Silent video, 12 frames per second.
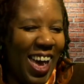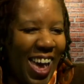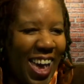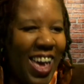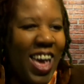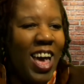
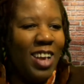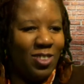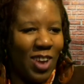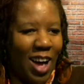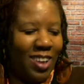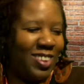But,
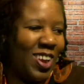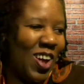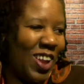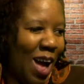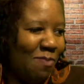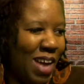so
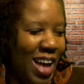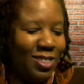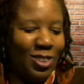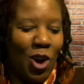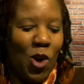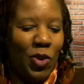I'm
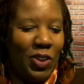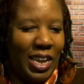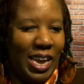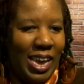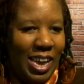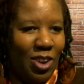not
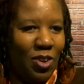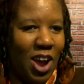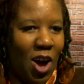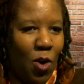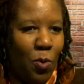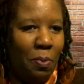totally,
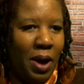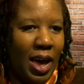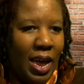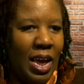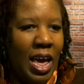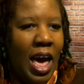
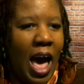but